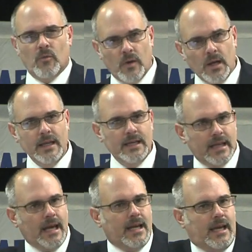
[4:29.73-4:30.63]
really
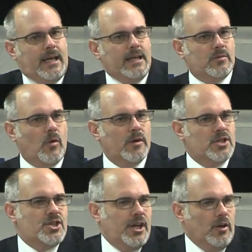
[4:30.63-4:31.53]
dedicated
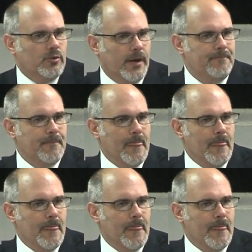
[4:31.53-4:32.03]
towards children,